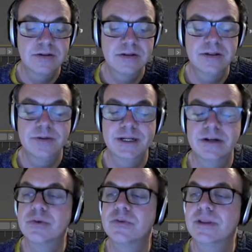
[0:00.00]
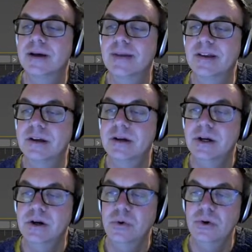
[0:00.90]
There we go. So we've got that on there. So
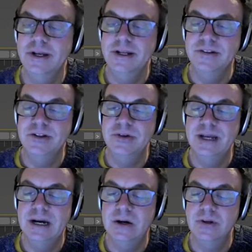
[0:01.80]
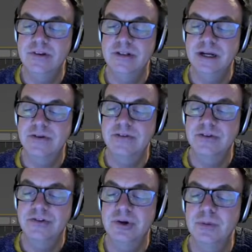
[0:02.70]
all I need to do now is to go into the
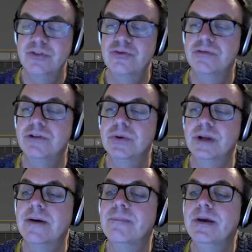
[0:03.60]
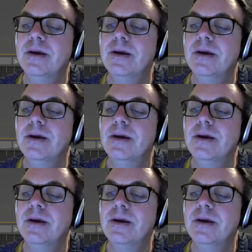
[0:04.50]
geometry rollout